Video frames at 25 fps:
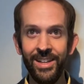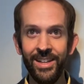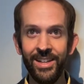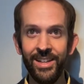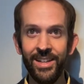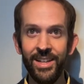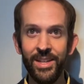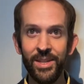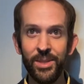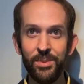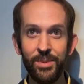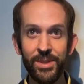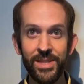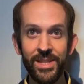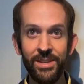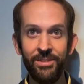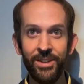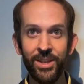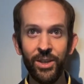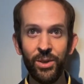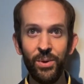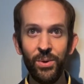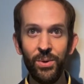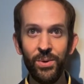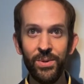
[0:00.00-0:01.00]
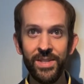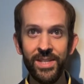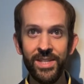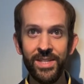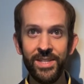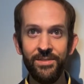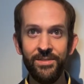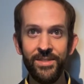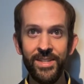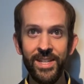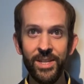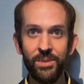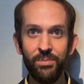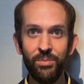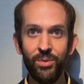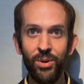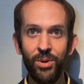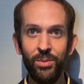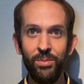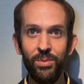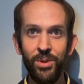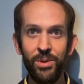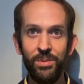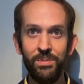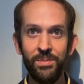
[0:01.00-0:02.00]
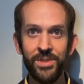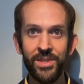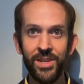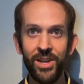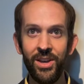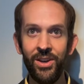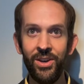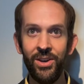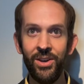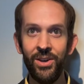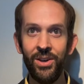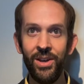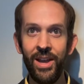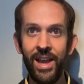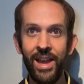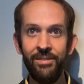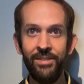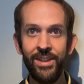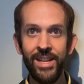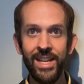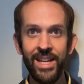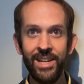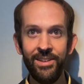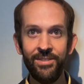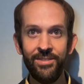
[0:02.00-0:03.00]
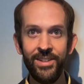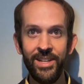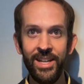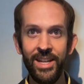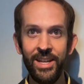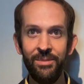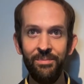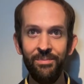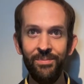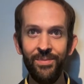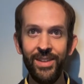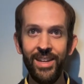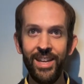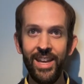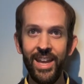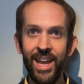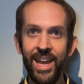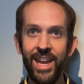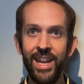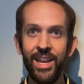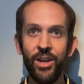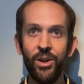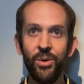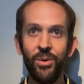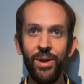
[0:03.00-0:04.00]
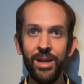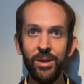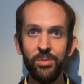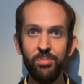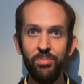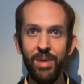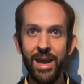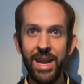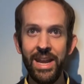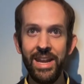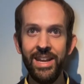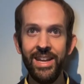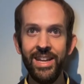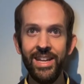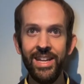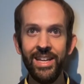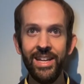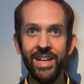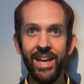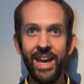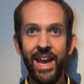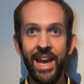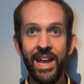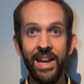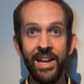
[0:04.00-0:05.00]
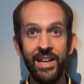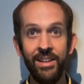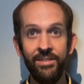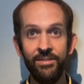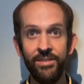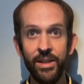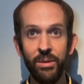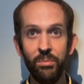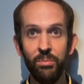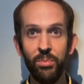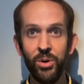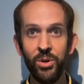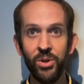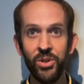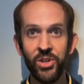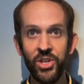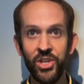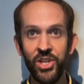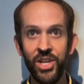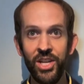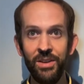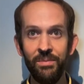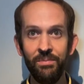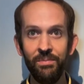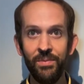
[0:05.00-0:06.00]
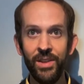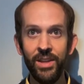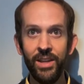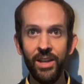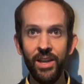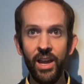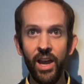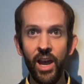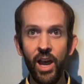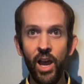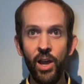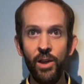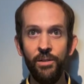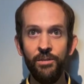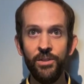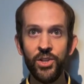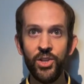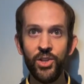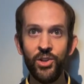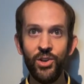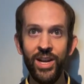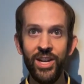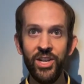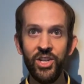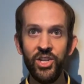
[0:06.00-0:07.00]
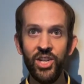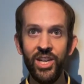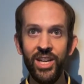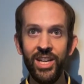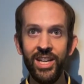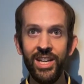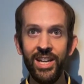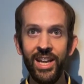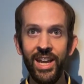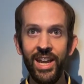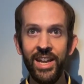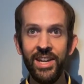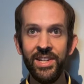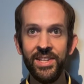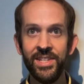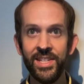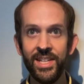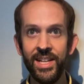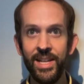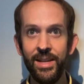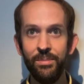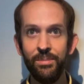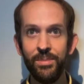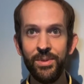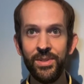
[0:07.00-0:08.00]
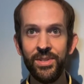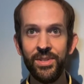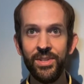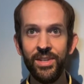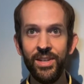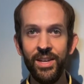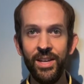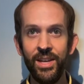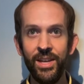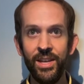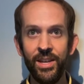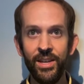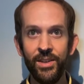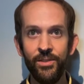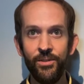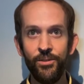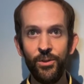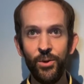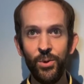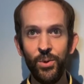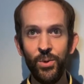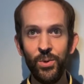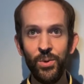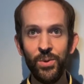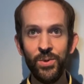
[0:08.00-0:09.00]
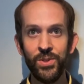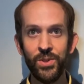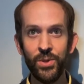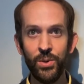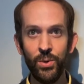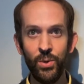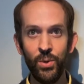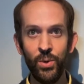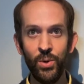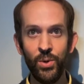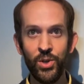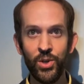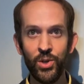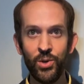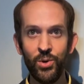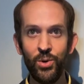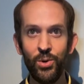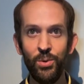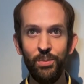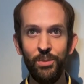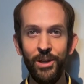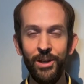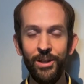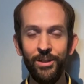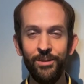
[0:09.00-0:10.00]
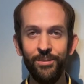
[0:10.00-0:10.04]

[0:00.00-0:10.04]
Specific causes of disc problems are heavy lifting, incorrect bending and lifting posture, overstretching and slips, falls or trauma.